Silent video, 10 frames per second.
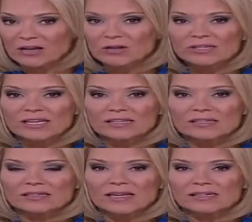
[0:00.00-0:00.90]
Lucy's
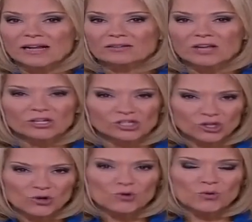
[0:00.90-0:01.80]
detailed her
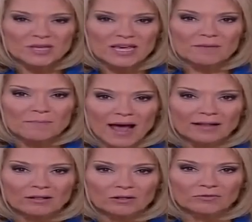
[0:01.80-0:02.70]
2-year
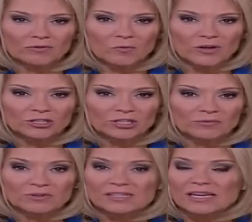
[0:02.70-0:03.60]
battle from when she
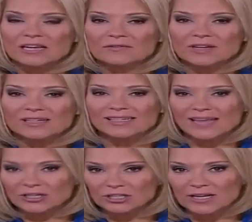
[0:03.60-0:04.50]
received a
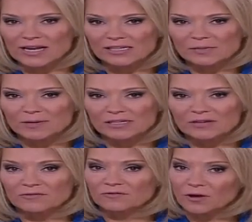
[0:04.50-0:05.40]
sexually
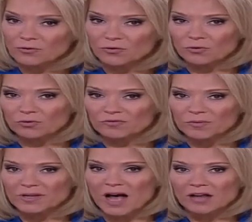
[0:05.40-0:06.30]
explicit phone call
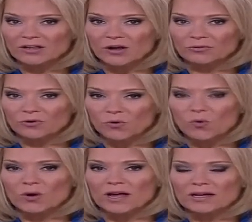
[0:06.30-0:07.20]
from an unknown
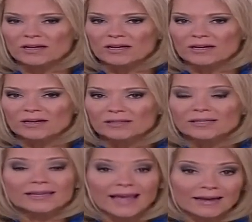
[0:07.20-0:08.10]
caller
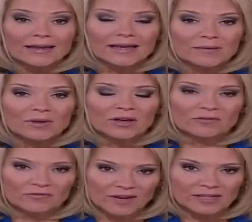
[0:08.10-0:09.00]
to getting him
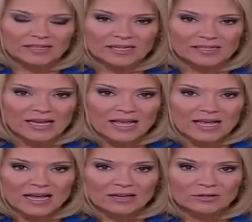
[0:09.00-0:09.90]
convicted.
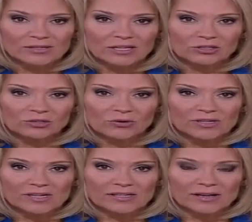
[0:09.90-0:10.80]
And Lucy
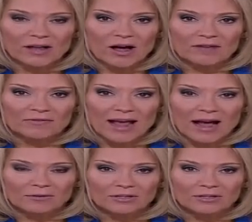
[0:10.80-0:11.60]
joins us live now.